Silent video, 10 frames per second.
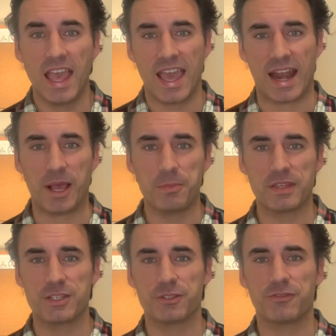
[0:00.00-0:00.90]
And I hope
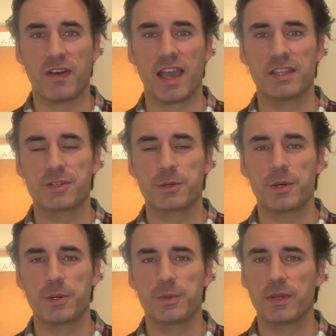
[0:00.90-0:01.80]
that you'll find your
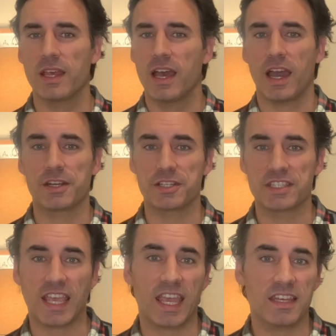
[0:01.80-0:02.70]
own
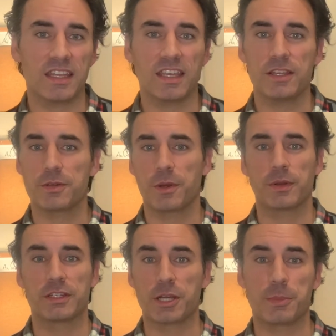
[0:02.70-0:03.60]
understanding, your own
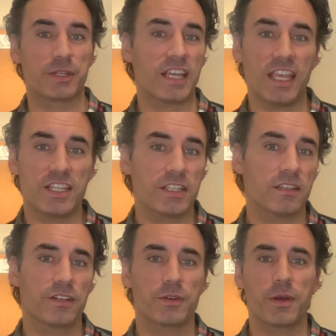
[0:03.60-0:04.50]
interpretation,
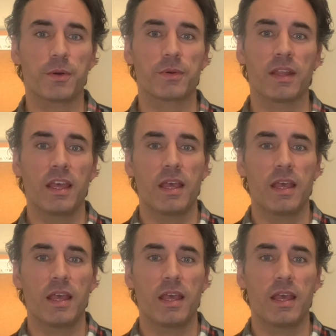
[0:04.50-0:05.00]
your own